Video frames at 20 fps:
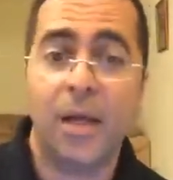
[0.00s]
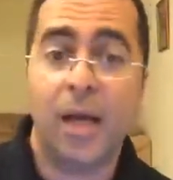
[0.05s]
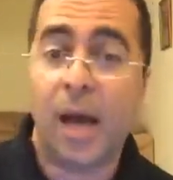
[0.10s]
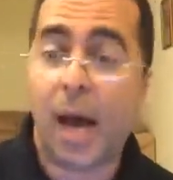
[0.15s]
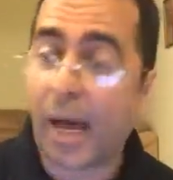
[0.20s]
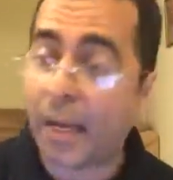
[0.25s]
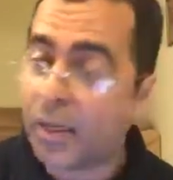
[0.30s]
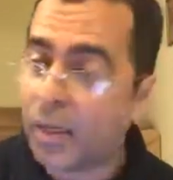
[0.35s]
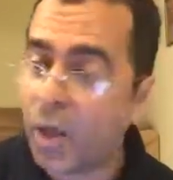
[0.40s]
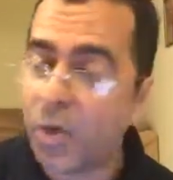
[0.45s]

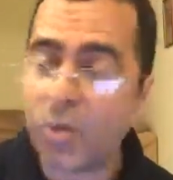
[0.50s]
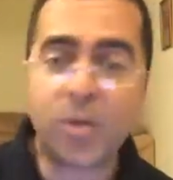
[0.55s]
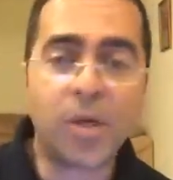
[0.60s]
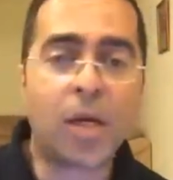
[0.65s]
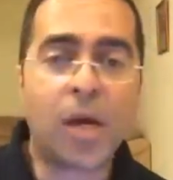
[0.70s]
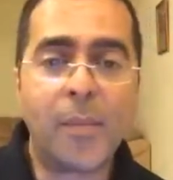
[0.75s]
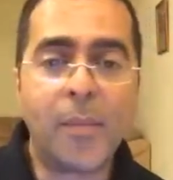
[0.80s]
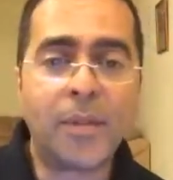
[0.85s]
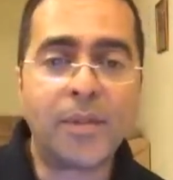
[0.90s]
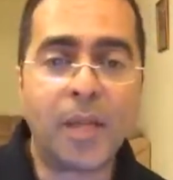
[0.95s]
And they used to
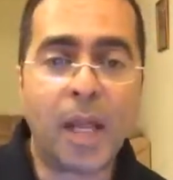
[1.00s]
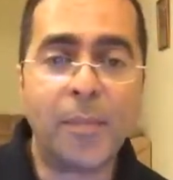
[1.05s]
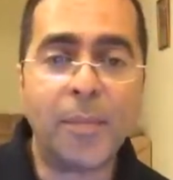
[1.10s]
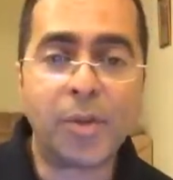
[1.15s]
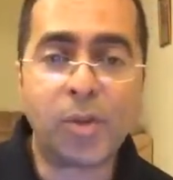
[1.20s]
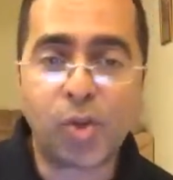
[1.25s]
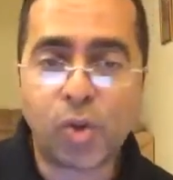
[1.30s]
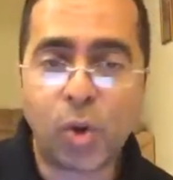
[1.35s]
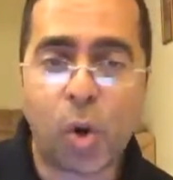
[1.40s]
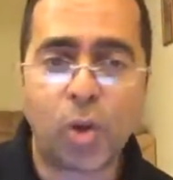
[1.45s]
come and tell me
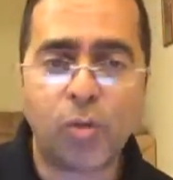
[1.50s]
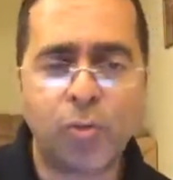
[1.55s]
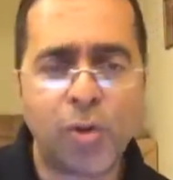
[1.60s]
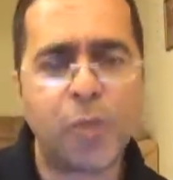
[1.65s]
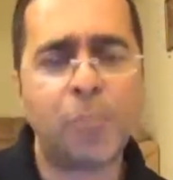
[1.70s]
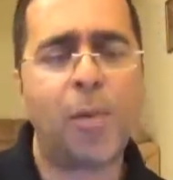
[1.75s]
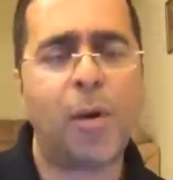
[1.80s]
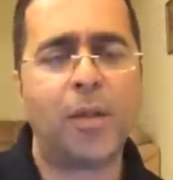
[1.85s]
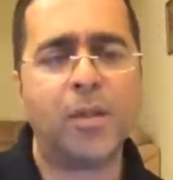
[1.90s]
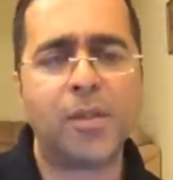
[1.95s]
Stuart
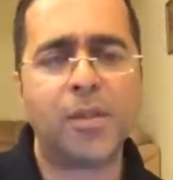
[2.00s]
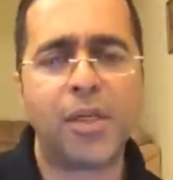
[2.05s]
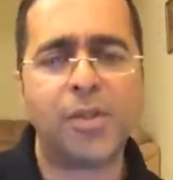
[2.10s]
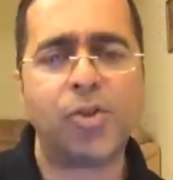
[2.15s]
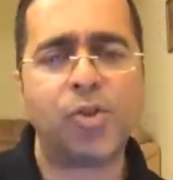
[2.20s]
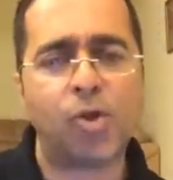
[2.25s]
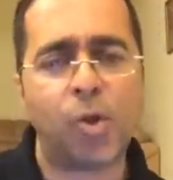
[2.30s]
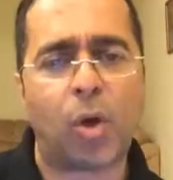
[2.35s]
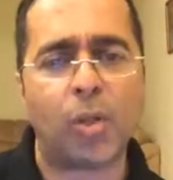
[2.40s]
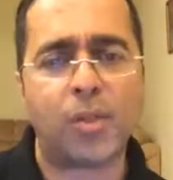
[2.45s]
responses.
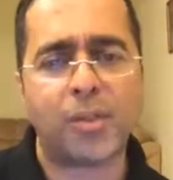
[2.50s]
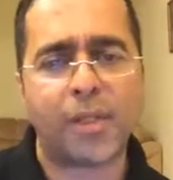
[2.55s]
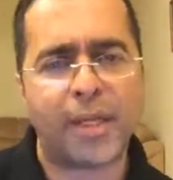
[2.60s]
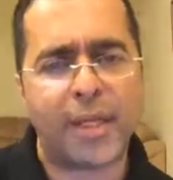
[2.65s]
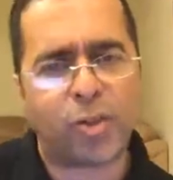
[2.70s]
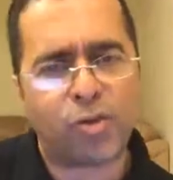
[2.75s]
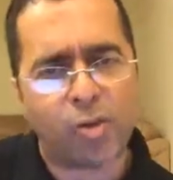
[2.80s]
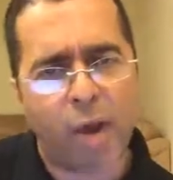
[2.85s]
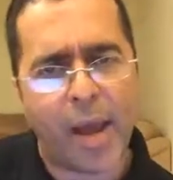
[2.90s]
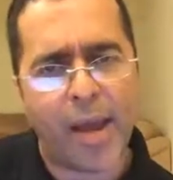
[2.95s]
Stuart said, they're
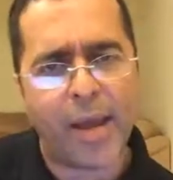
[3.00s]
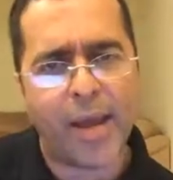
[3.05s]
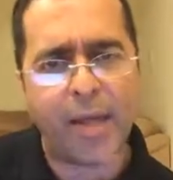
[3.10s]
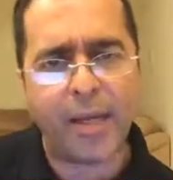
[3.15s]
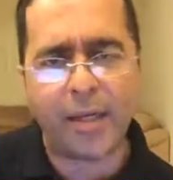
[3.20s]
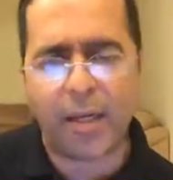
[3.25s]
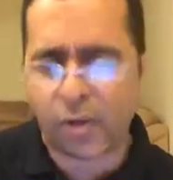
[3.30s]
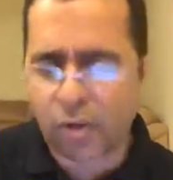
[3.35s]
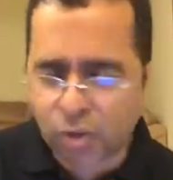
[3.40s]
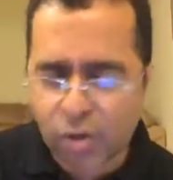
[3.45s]
trying.